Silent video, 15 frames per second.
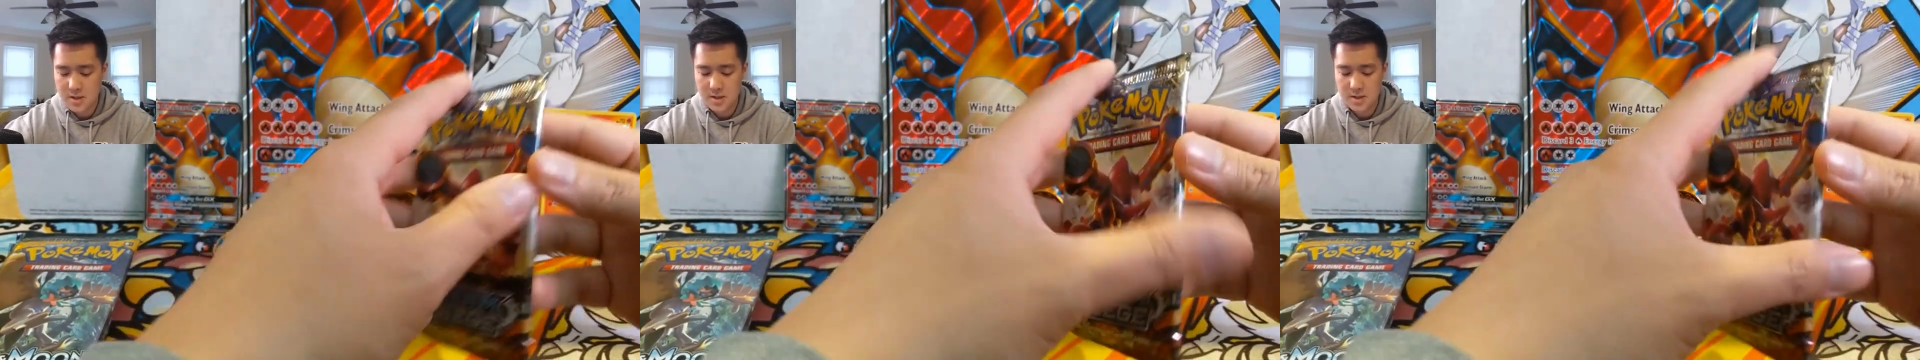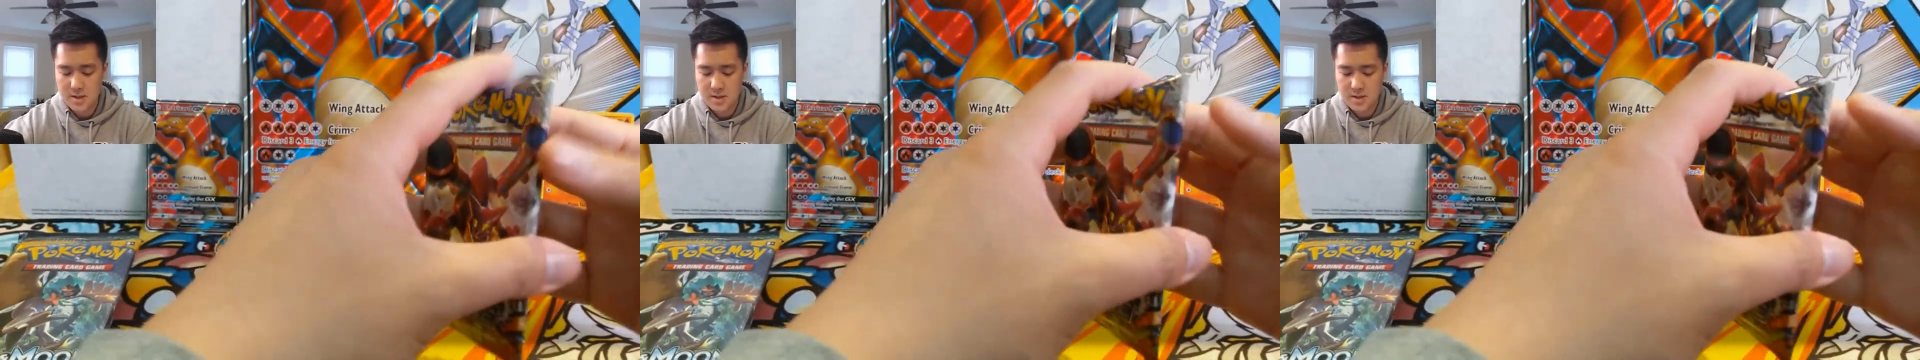
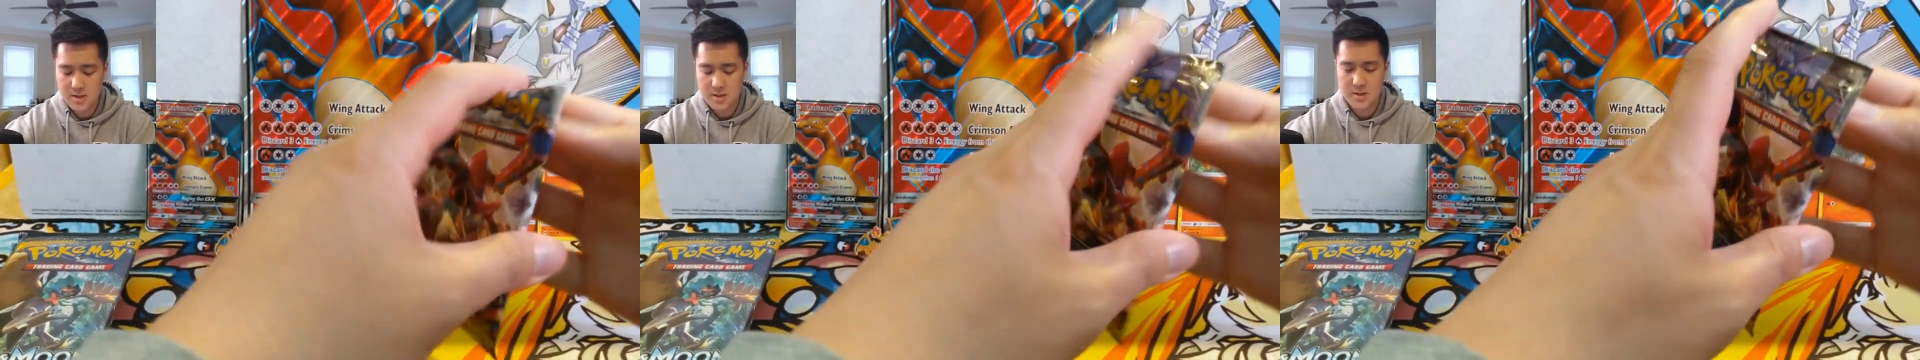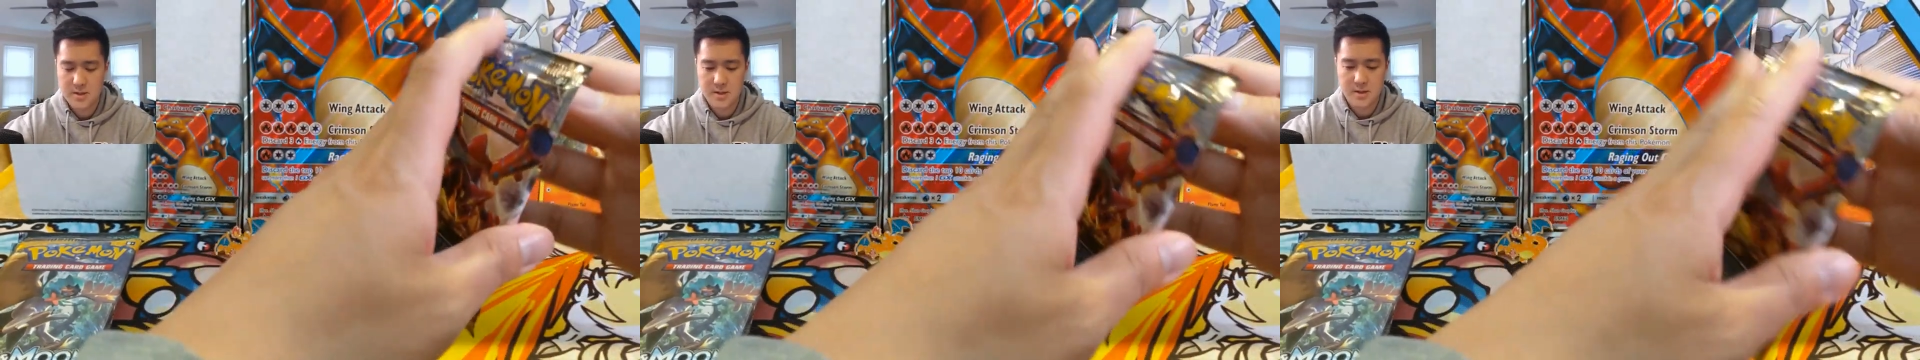
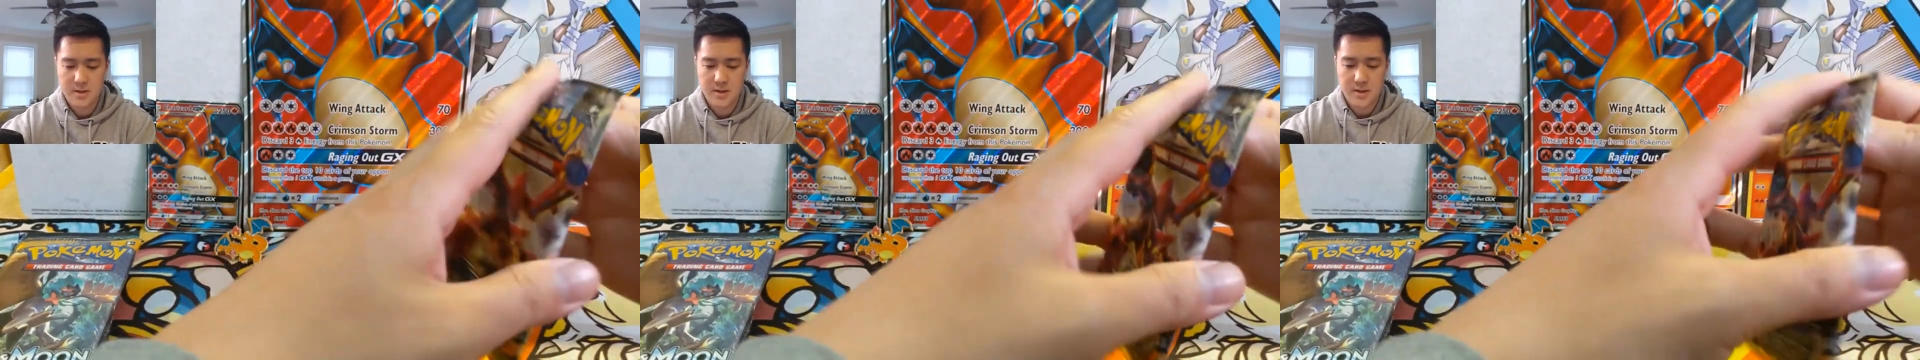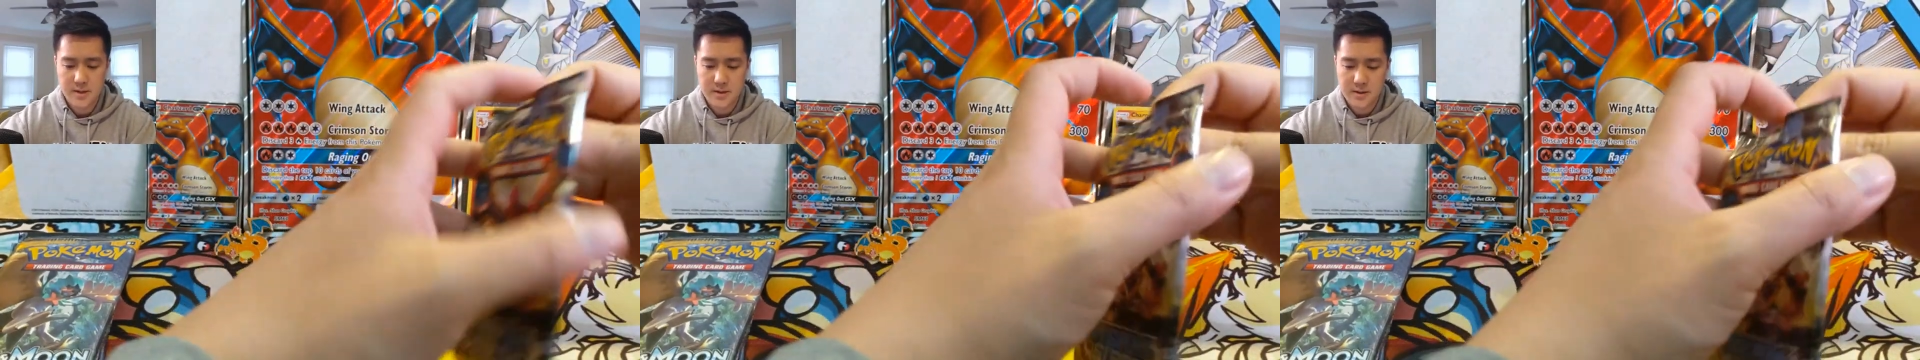
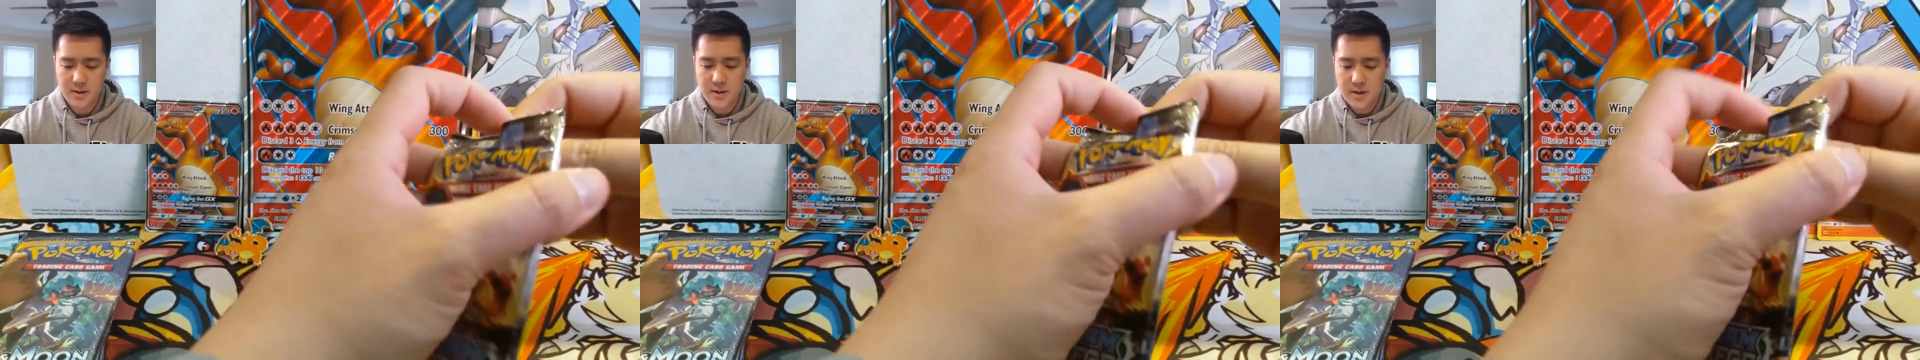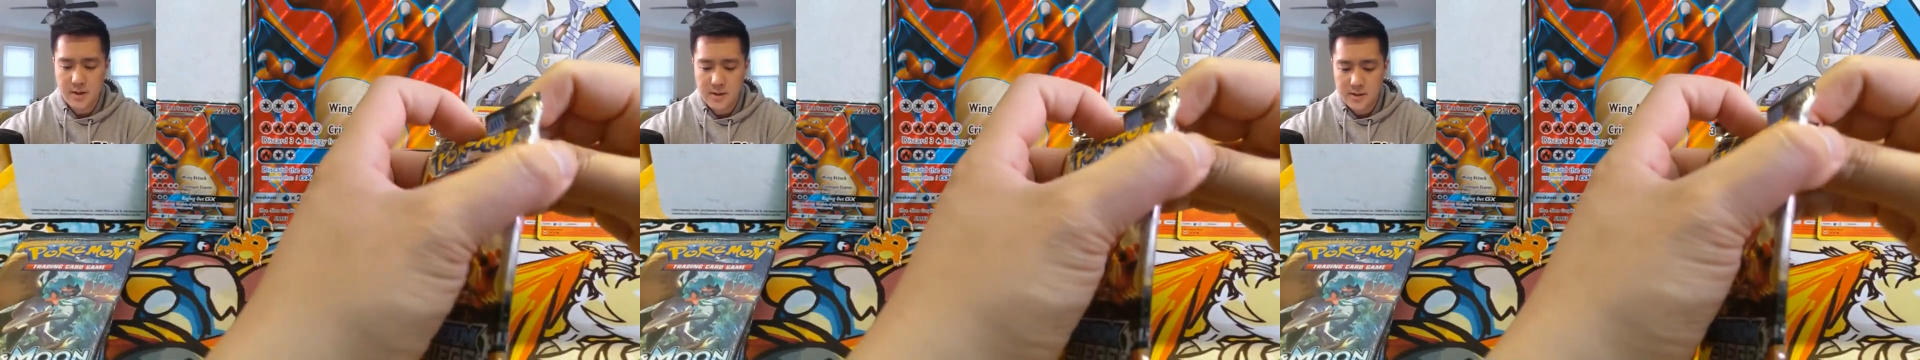
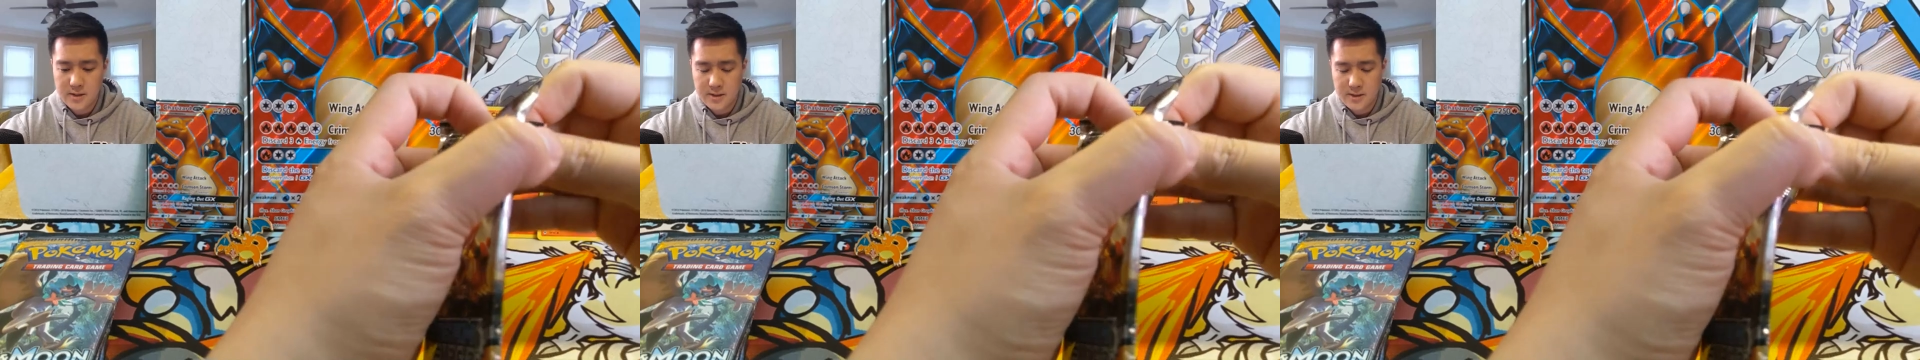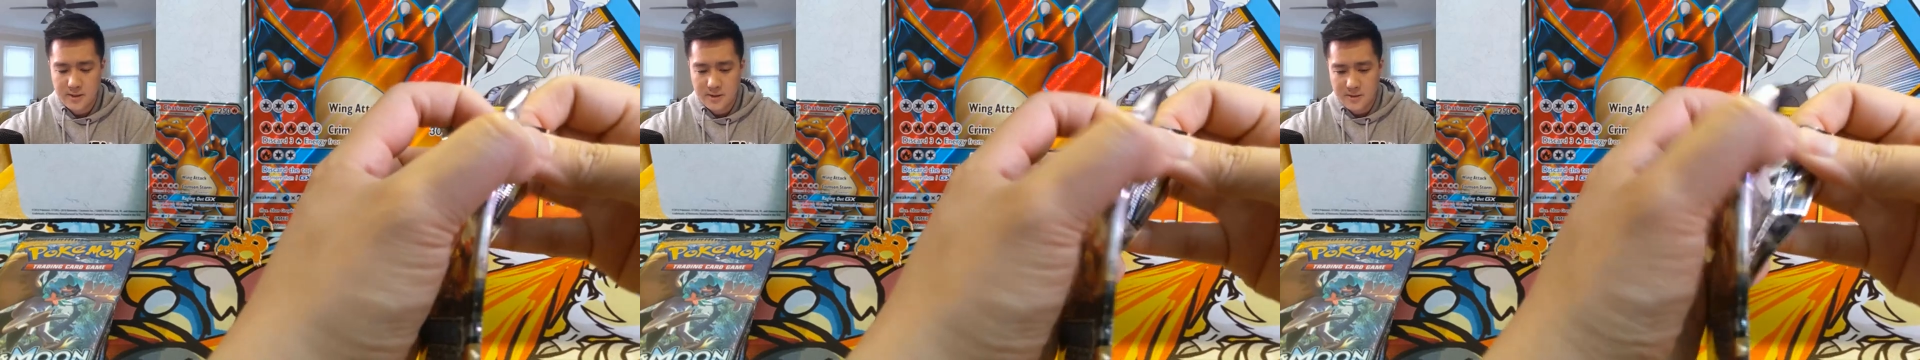
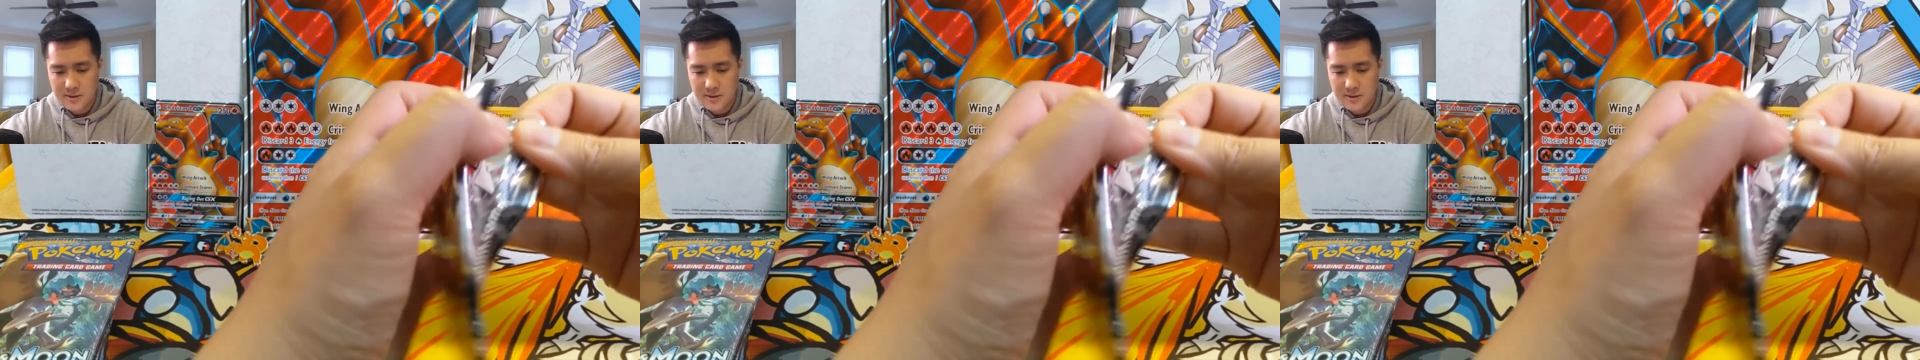(no one is talking)